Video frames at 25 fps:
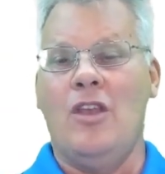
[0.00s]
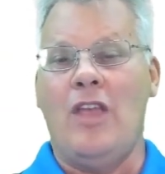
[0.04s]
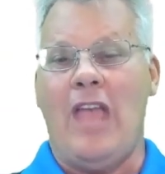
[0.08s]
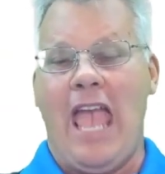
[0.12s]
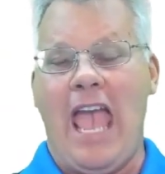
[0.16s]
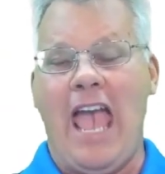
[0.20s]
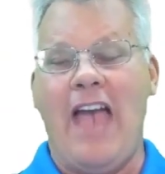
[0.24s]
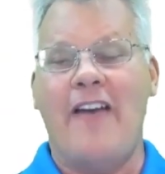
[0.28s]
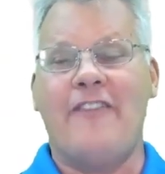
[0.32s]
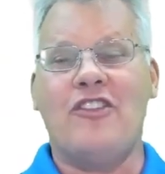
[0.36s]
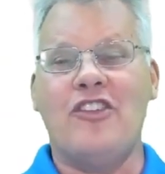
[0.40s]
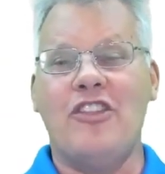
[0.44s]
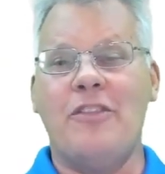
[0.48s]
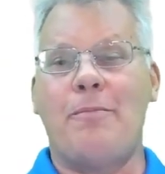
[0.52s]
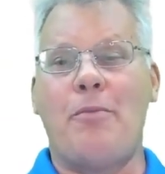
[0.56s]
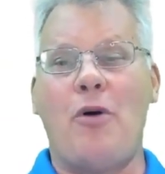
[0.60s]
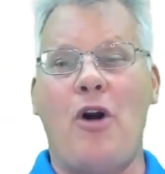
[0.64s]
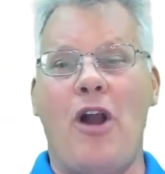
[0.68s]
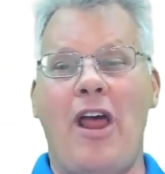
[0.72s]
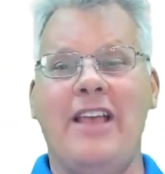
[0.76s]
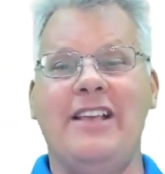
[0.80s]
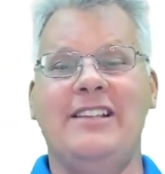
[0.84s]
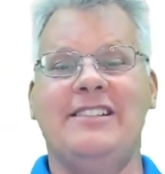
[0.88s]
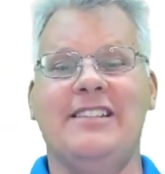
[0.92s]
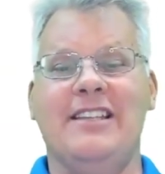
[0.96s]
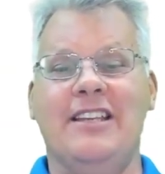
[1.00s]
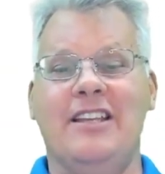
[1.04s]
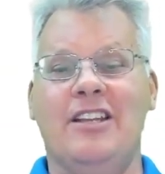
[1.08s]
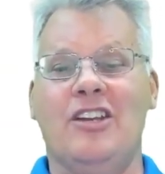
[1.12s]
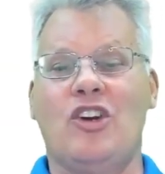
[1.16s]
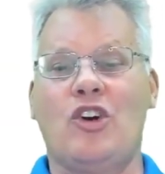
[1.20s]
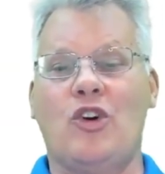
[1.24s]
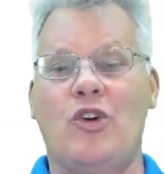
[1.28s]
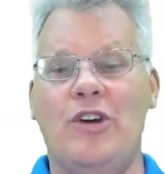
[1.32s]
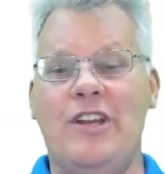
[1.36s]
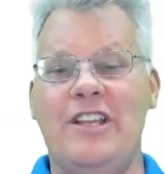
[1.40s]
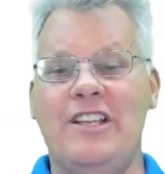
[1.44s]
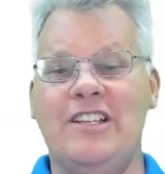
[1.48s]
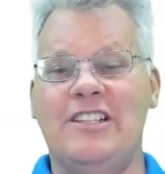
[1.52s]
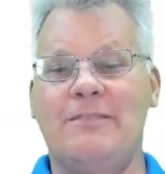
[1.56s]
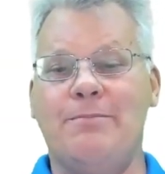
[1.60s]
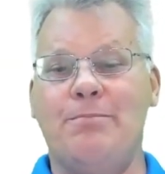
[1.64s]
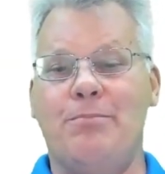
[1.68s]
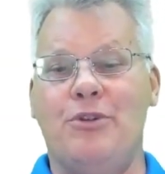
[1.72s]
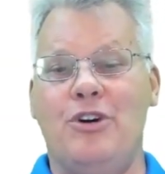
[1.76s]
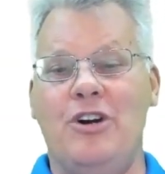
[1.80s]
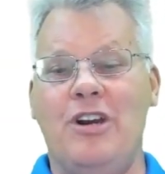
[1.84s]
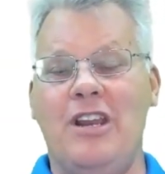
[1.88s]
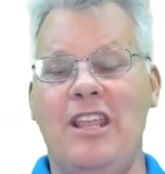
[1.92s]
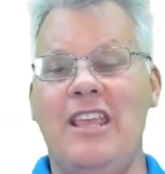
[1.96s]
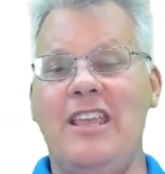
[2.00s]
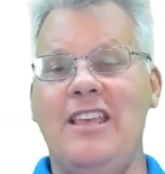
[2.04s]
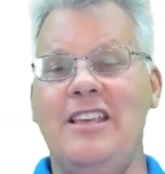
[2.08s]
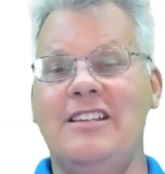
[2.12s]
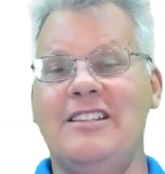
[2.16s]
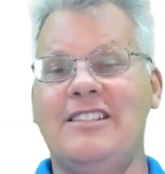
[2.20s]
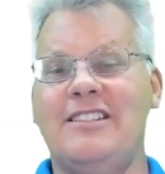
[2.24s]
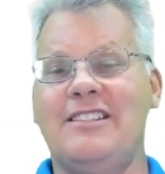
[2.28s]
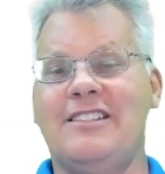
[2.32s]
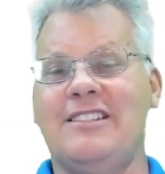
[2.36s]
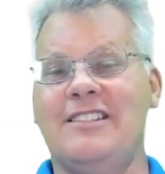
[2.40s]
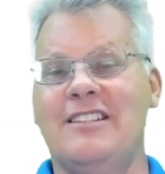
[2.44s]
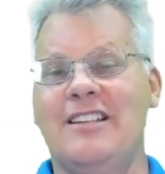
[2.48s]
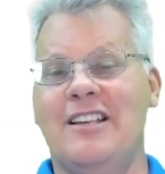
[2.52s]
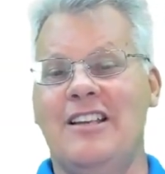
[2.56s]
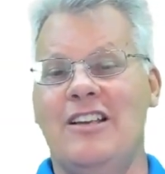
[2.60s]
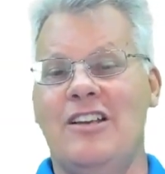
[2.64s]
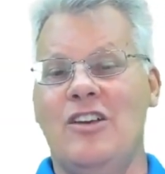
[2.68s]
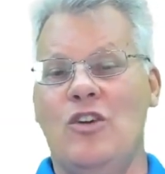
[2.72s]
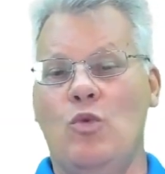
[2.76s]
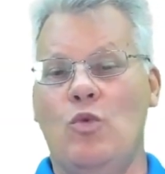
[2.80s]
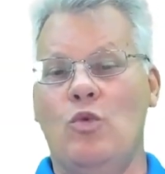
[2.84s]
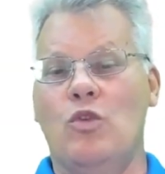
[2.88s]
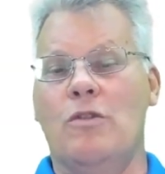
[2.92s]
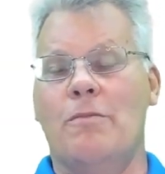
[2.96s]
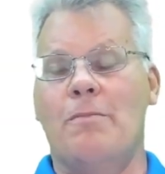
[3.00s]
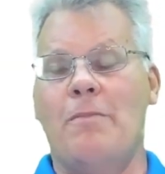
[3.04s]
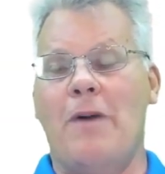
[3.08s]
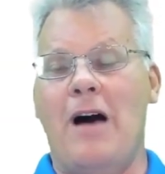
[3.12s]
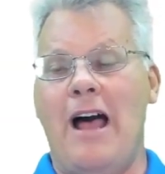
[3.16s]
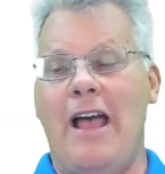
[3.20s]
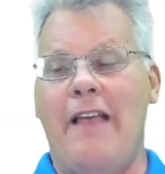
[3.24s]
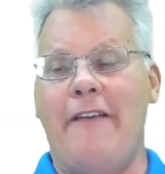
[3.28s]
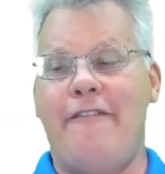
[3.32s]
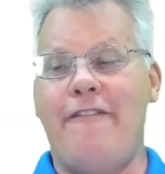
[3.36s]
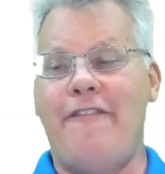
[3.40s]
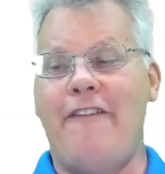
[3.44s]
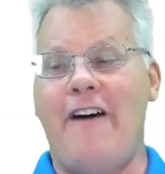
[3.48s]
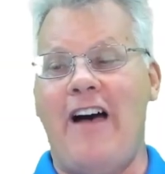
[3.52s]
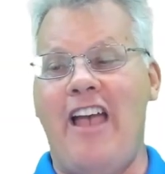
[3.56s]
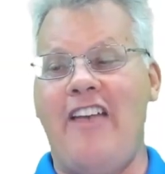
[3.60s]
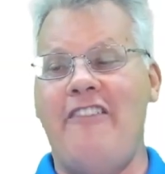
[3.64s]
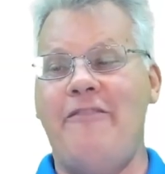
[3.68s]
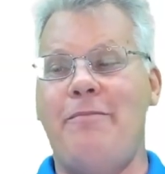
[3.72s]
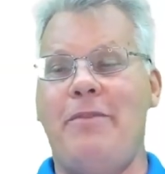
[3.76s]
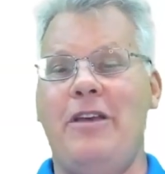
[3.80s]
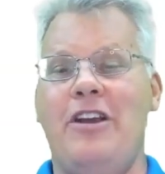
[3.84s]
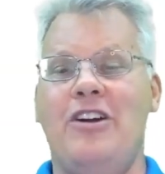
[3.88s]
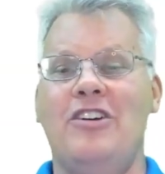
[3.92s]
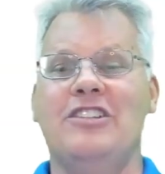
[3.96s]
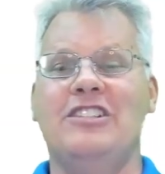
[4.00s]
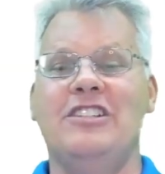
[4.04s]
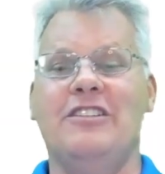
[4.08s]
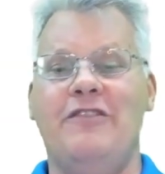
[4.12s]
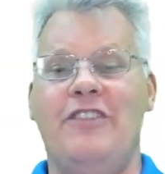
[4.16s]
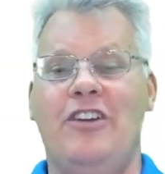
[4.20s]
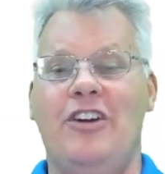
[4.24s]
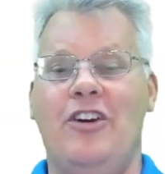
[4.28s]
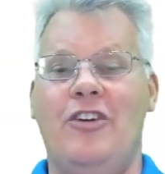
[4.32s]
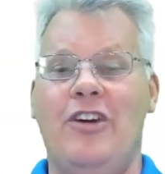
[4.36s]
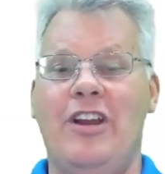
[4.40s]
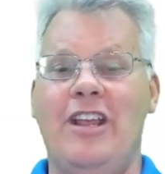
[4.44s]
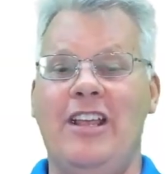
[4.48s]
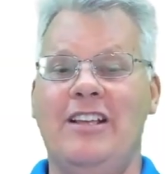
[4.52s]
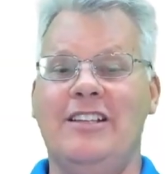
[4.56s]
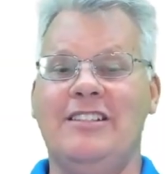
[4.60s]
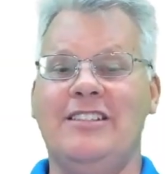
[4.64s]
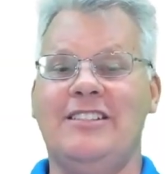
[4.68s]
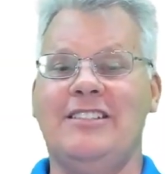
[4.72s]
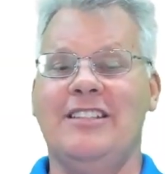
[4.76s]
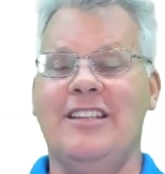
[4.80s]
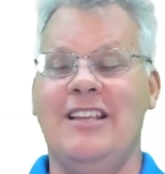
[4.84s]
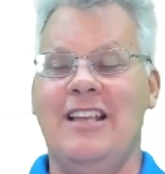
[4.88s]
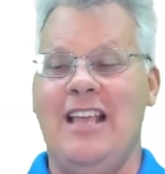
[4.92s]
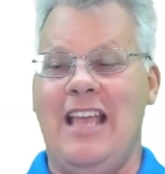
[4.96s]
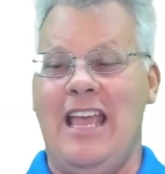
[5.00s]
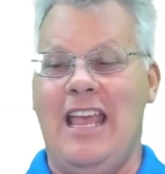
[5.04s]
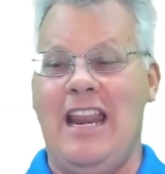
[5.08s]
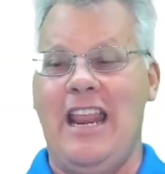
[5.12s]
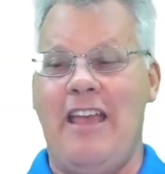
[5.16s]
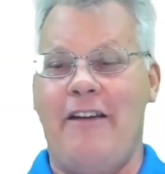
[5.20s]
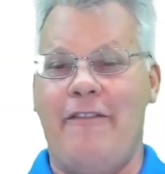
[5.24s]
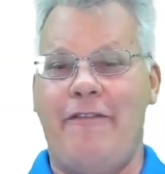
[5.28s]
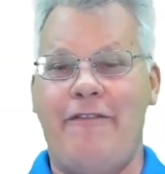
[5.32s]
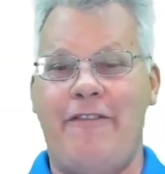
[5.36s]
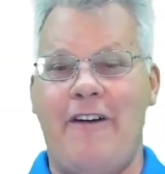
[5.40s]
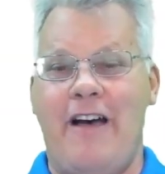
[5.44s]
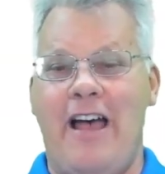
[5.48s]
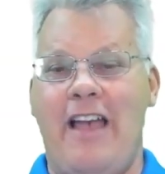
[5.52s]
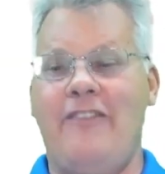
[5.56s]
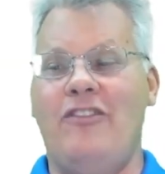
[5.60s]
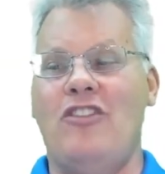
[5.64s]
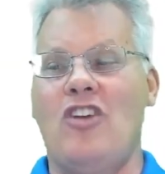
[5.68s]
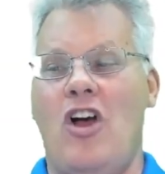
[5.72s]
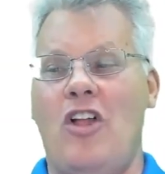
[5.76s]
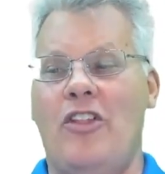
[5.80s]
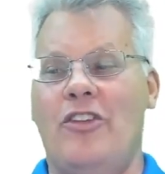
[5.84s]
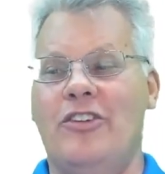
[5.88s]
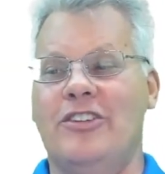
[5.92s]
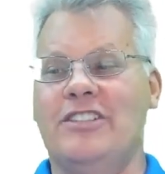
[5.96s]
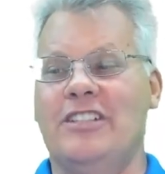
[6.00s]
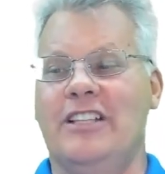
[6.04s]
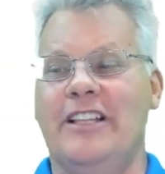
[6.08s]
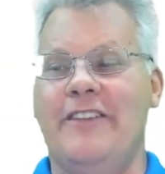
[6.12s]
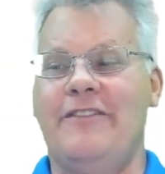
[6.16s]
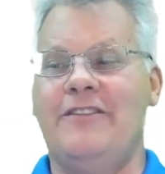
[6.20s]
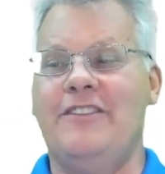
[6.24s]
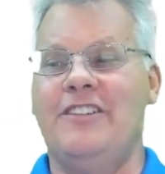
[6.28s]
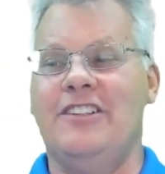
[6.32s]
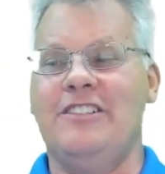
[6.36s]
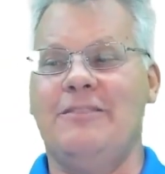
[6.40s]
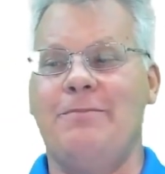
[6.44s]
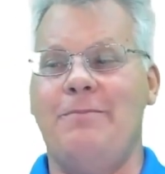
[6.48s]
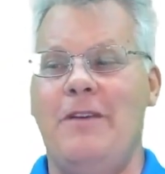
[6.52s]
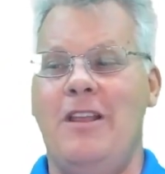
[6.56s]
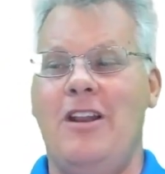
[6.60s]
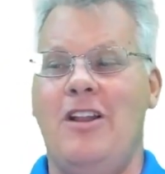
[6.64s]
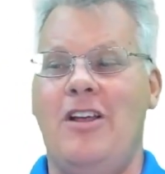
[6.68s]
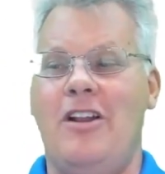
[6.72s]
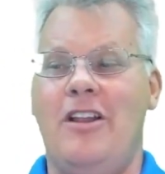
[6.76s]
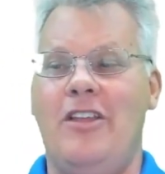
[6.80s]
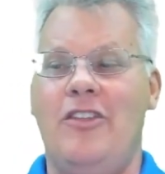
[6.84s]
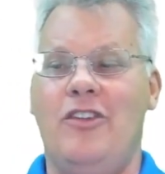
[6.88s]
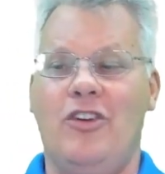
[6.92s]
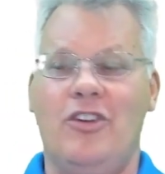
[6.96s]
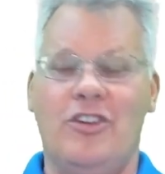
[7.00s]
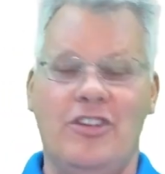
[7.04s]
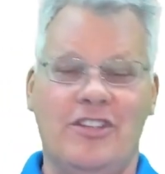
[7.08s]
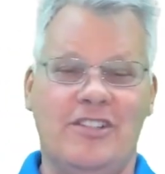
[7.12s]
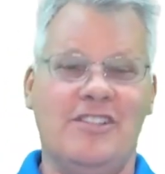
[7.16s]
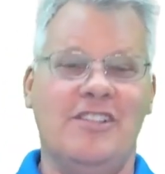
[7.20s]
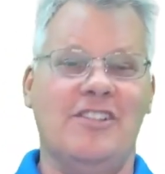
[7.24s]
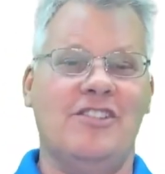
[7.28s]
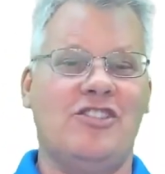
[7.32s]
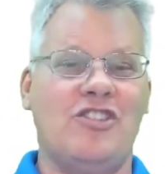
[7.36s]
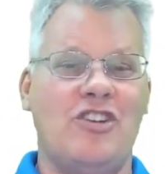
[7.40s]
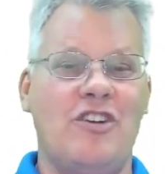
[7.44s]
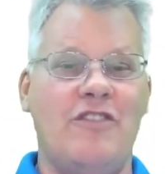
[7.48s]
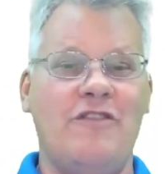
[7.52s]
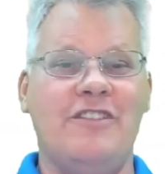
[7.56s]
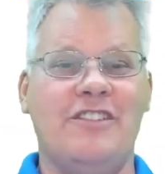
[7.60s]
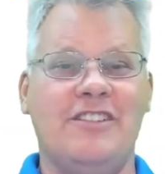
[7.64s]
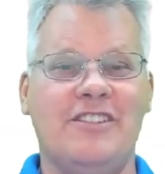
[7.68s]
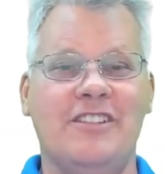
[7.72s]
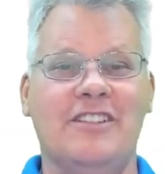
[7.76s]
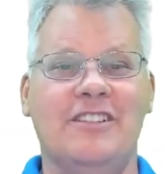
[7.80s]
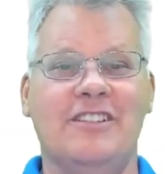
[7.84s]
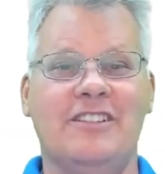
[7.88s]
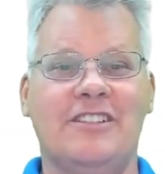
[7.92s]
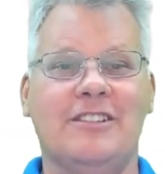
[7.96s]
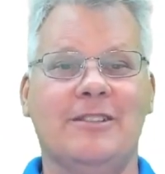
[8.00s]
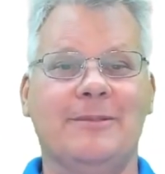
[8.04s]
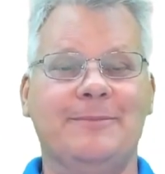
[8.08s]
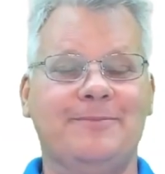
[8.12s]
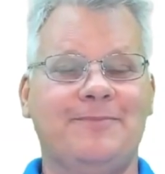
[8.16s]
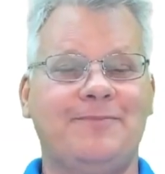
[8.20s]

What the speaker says: after the price increase, Bernice will buy 5 pairs of earrings and have $5 left to spend on other goods and services.